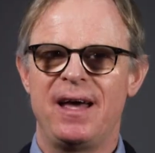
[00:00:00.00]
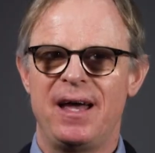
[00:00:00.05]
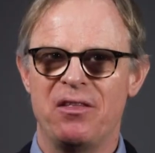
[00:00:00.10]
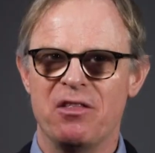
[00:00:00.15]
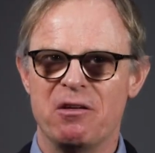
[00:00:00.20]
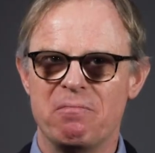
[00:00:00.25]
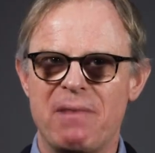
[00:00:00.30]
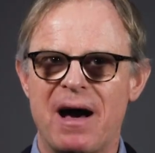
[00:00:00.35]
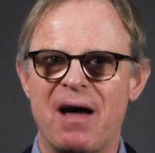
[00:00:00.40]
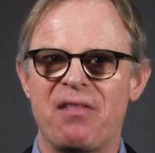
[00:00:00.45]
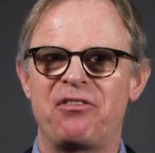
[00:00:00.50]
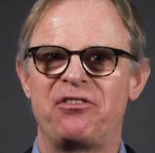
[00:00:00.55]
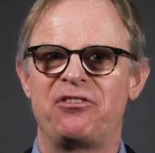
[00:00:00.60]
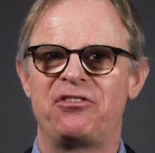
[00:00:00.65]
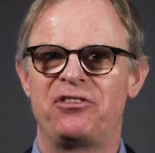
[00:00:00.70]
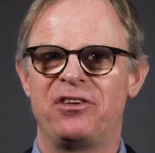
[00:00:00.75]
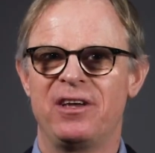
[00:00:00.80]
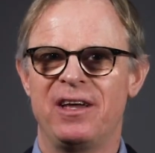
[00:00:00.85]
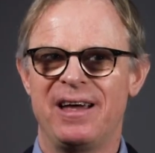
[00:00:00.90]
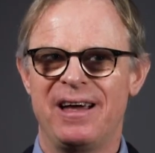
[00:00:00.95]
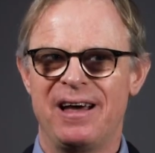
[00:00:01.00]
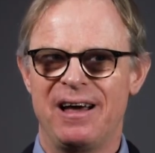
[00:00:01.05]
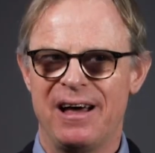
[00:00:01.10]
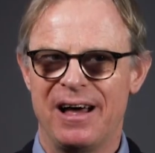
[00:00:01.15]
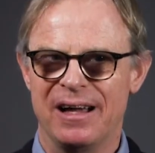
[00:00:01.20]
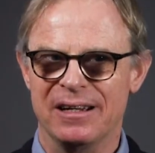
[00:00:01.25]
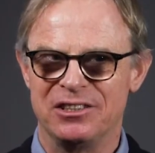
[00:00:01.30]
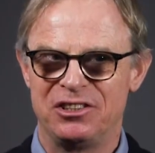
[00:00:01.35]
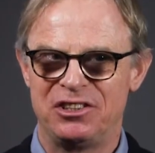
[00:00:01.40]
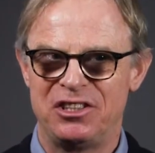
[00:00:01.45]
in the maths
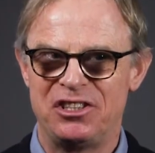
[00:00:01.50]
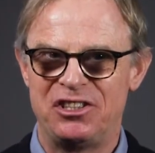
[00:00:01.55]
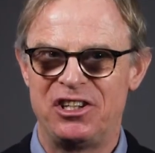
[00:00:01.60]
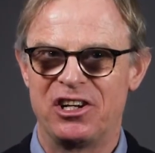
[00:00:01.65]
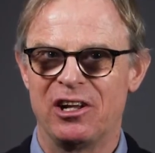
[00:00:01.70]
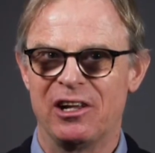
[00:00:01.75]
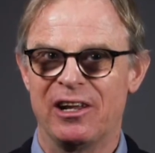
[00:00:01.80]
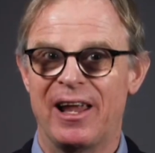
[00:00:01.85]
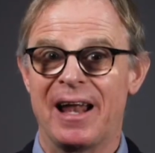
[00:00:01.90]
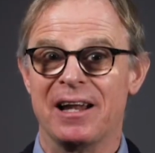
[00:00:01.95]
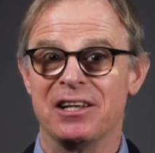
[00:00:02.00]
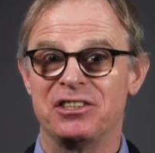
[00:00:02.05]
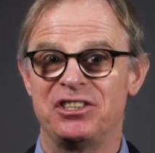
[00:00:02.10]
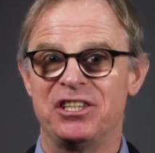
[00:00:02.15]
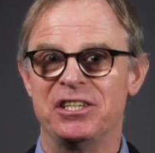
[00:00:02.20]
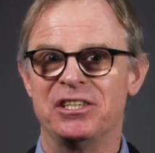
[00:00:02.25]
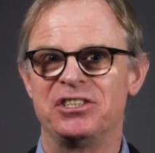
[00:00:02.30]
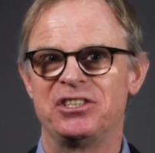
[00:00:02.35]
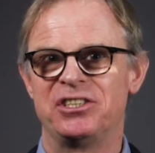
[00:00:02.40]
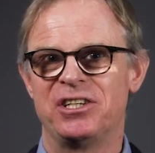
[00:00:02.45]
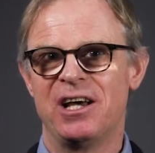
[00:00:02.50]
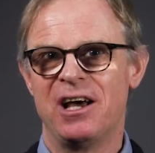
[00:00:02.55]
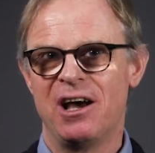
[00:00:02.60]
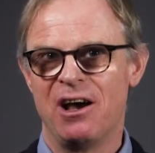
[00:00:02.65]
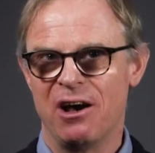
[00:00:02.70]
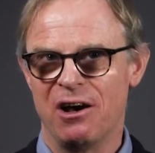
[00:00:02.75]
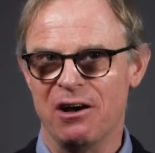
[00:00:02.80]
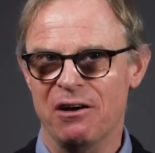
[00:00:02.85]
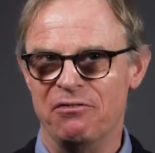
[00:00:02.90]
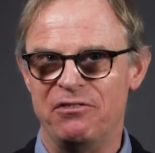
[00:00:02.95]
and statistical analysis
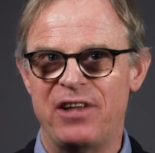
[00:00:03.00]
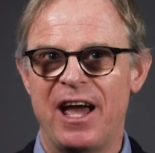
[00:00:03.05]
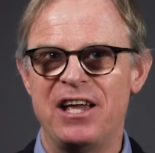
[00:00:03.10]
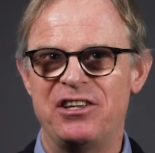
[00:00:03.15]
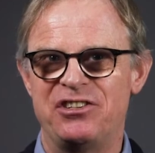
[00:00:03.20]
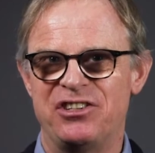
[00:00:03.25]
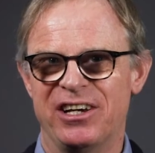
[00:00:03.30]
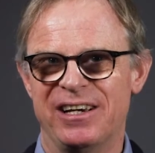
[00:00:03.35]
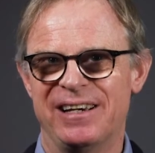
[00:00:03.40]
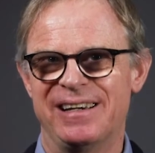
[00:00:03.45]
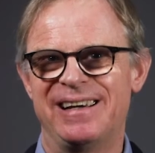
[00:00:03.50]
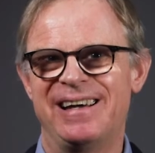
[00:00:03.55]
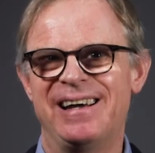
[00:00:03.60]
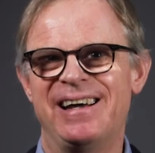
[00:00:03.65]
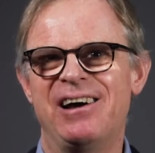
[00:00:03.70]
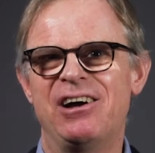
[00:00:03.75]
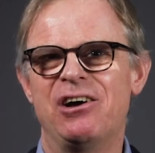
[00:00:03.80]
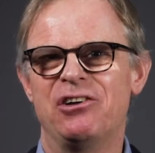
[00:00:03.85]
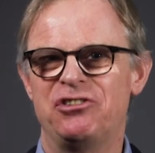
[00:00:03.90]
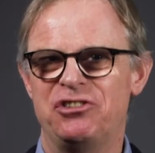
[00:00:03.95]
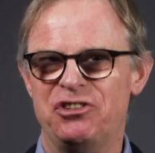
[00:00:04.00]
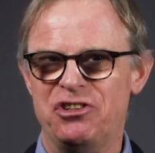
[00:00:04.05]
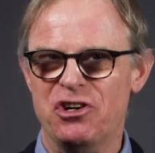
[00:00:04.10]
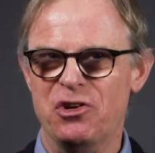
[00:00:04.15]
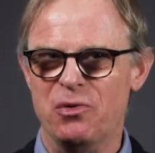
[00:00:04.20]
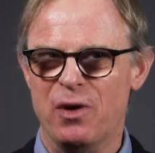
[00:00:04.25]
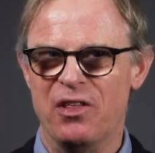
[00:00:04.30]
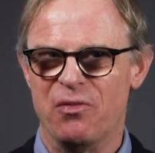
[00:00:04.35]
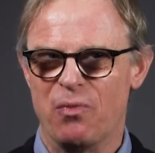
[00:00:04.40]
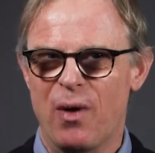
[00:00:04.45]
of data to do
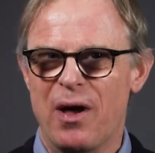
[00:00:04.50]
with